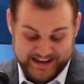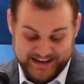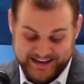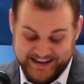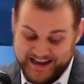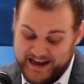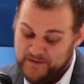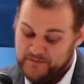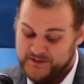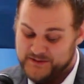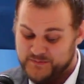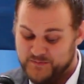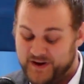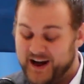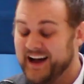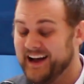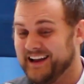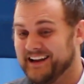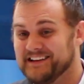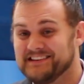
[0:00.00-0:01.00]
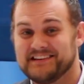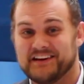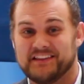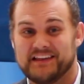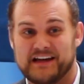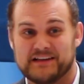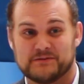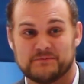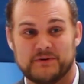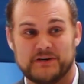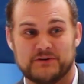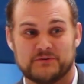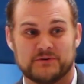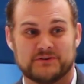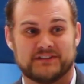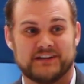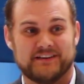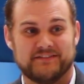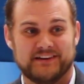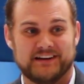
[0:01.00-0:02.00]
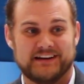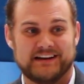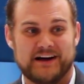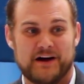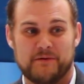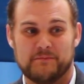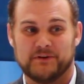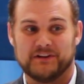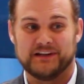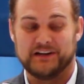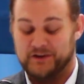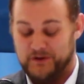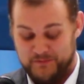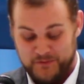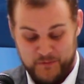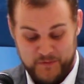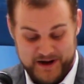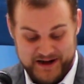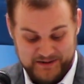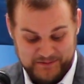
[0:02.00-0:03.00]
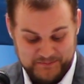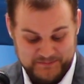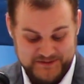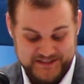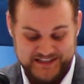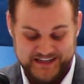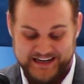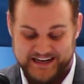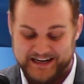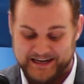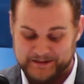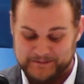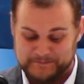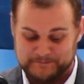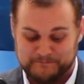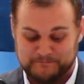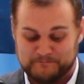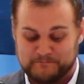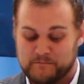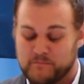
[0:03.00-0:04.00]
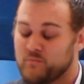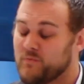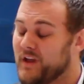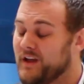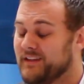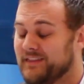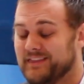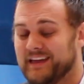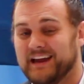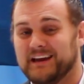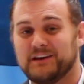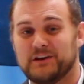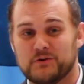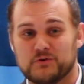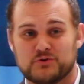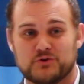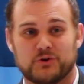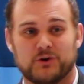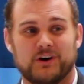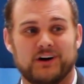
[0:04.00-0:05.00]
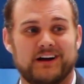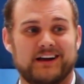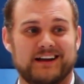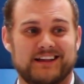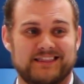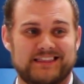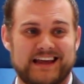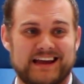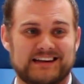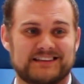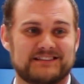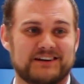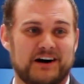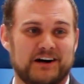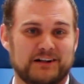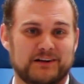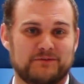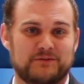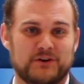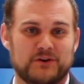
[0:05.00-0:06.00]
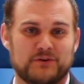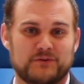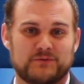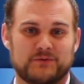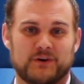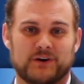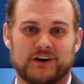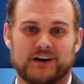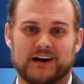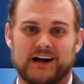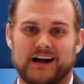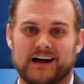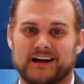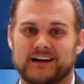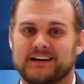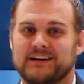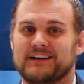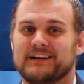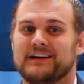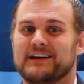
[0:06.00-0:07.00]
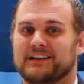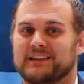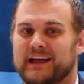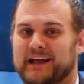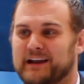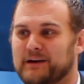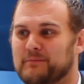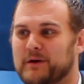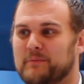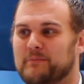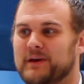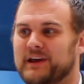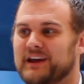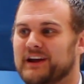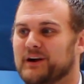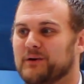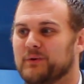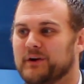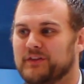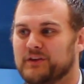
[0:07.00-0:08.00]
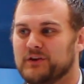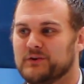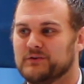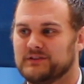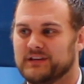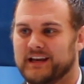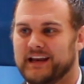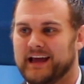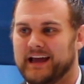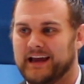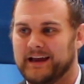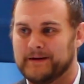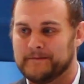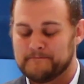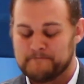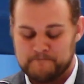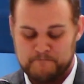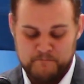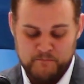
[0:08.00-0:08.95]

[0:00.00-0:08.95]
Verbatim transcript: Uh, I was fine until that speech was given, and now I'm a little overwhelmed. Um, thank you, Troy, and thanks to all of you for uh, letting me be here with you today.